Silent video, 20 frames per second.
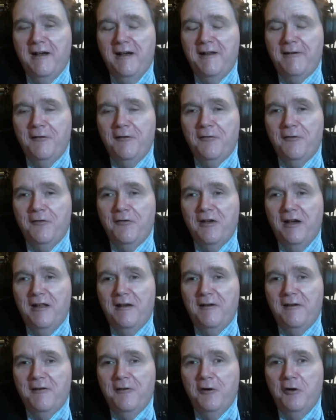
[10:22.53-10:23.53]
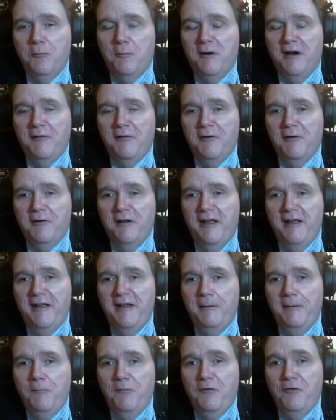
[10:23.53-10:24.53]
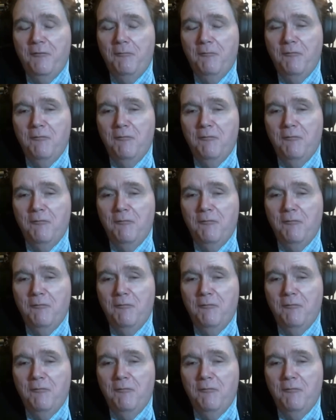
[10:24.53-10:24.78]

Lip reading: I just decided to go by their names.